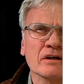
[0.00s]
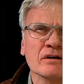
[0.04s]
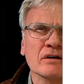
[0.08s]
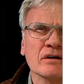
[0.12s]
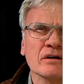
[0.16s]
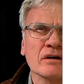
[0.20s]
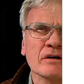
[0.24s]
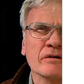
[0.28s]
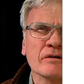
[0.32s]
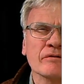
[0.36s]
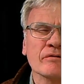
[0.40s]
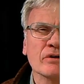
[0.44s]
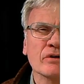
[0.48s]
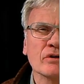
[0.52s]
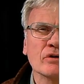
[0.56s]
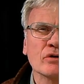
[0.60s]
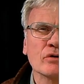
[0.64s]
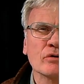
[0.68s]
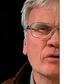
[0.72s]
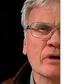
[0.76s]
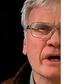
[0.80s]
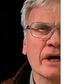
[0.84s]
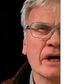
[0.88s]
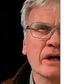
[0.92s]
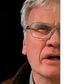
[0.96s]
of the
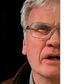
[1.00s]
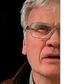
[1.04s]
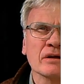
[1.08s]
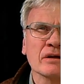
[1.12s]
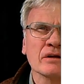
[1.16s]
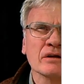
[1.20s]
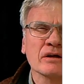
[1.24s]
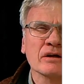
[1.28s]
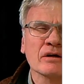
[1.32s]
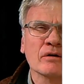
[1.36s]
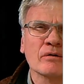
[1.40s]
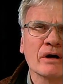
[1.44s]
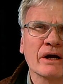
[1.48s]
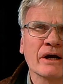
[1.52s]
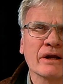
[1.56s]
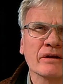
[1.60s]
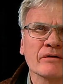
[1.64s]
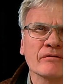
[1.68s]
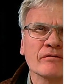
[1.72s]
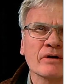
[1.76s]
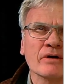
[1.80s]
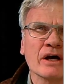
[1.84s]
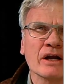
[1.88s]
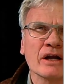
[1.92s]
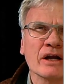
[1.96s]
terrain around the
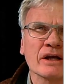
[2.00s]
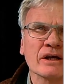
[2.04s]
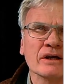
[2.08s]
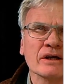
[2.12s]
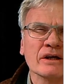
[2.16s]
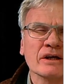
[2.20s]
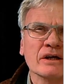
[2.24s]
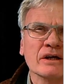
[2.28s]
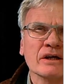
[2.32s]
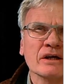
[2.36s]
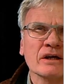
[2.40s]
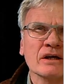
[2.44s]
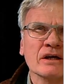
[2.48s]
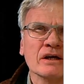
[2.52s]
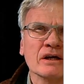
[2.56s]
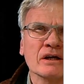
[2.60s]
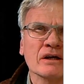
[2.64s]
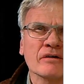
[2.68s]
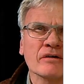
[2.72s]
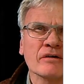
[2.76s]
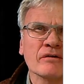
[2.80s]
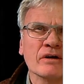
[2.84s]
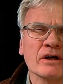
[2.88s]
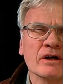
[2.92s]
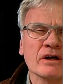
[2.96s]
valley in
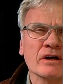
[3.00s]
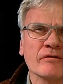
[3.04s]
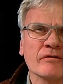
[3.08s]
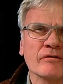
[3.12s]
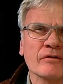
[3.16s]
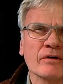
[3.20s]
a very